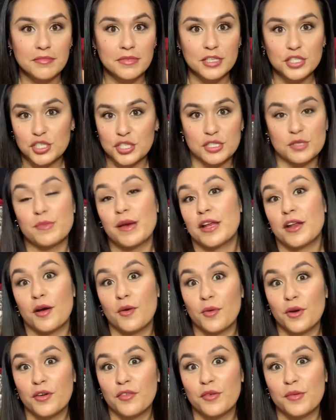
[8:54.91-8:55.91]
It just might
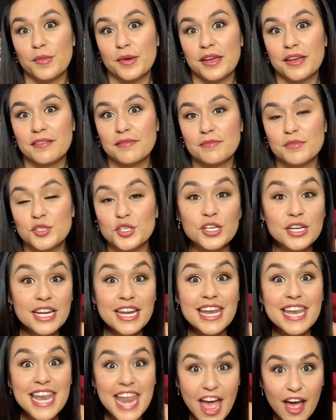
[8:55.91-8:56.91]
not work for me. She
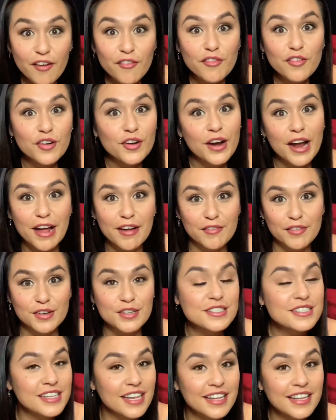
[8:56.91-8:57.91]
never
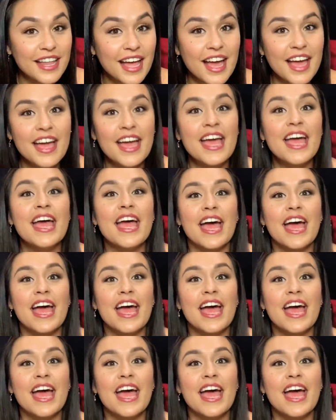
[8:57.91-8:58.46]
ever said that.